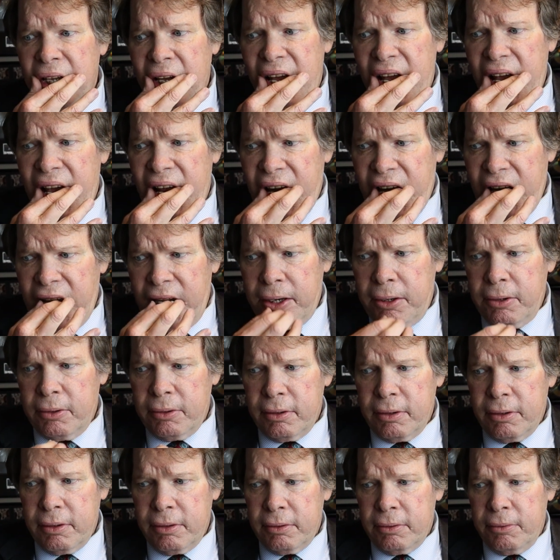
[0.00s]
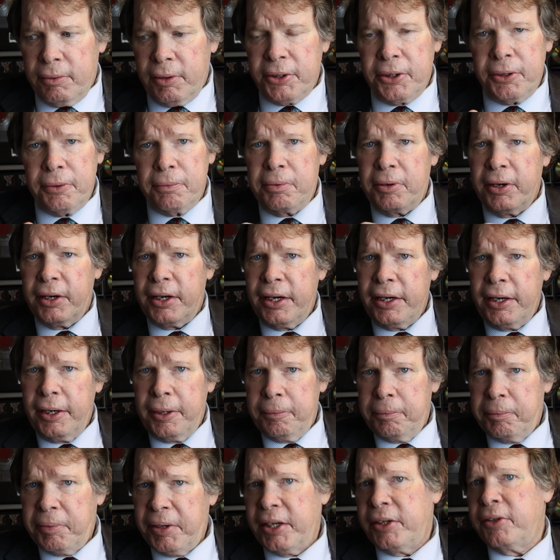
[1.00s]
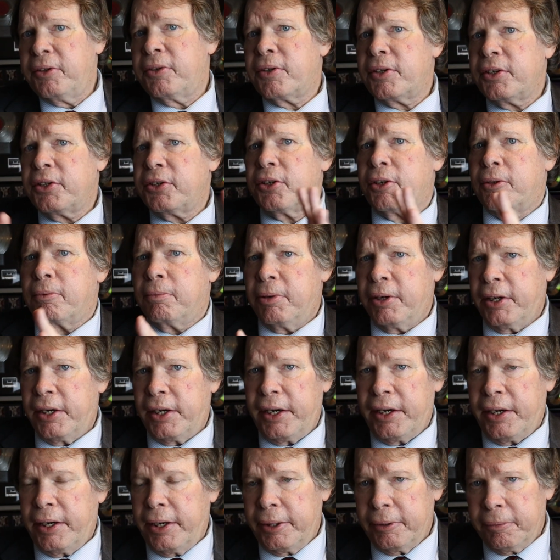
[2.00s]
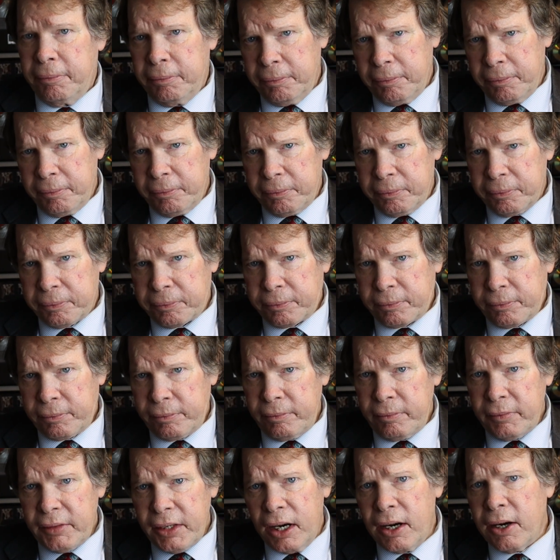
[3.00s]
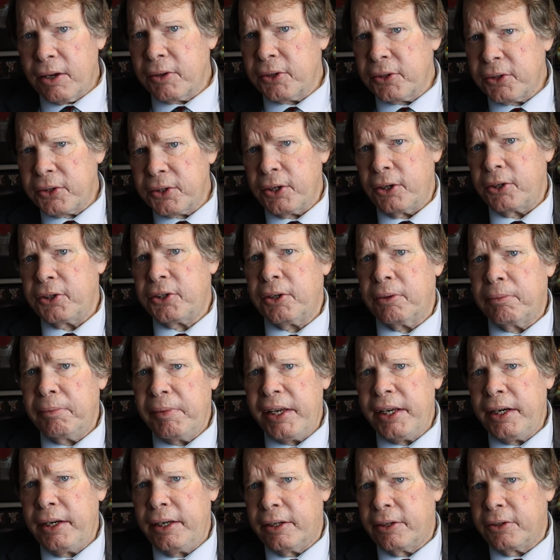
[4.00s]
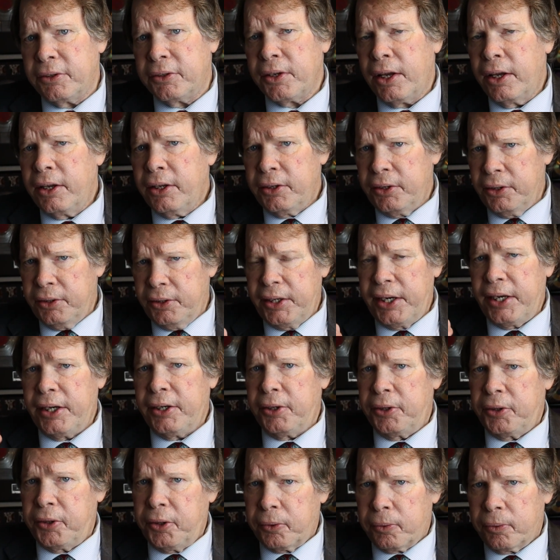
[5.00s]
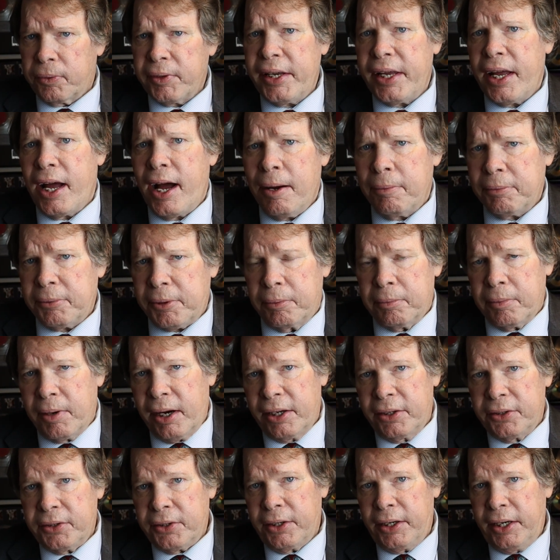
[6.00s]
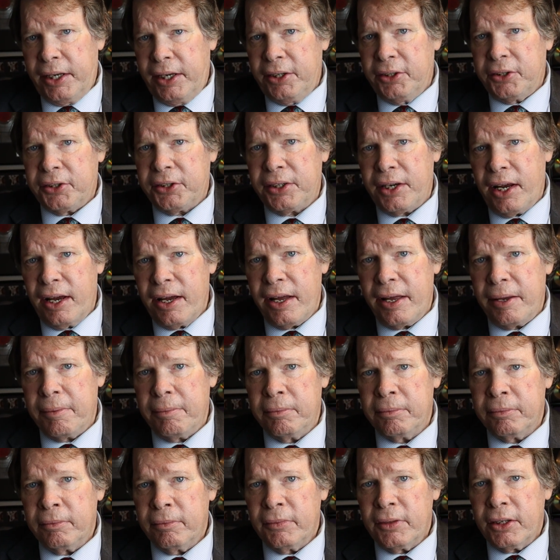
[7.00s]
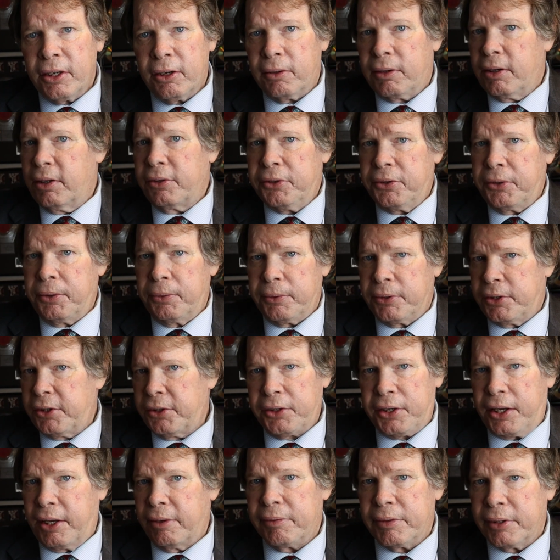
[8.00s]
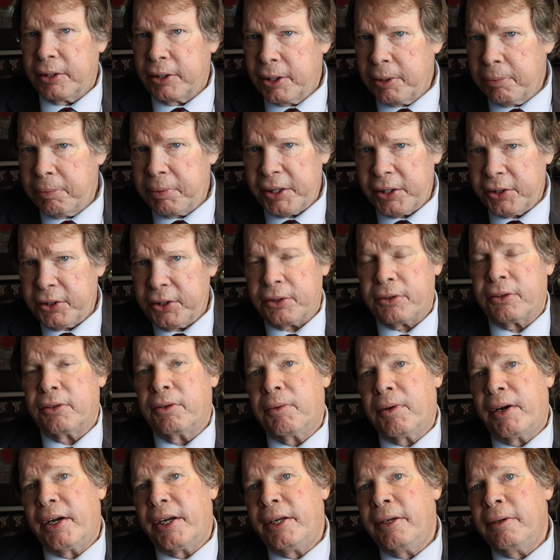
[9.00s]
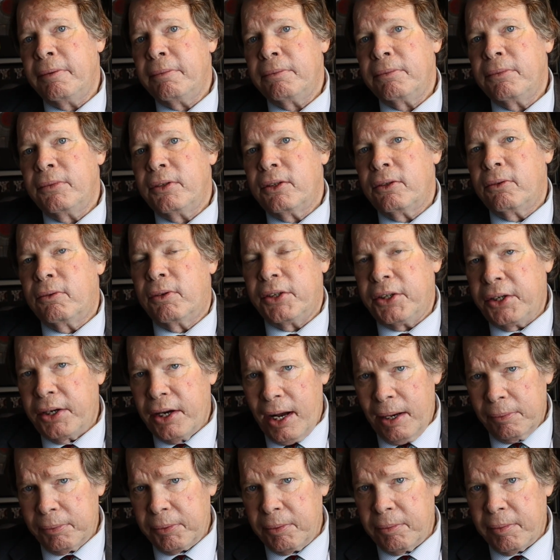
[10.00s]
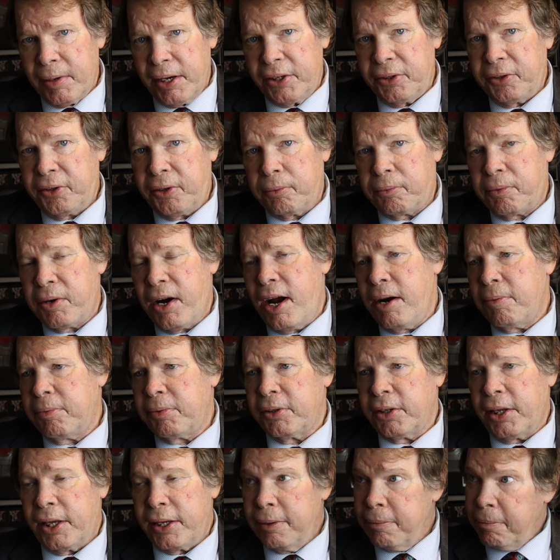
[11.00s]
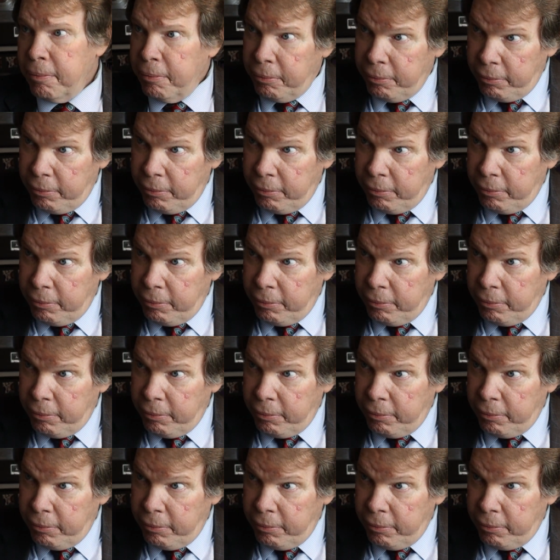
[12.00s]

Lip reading: And when you put it in Pinterest or put it in other social medias, you needed to re-optimize it each time, or else you were just giving the picture away. When you optimized it properly,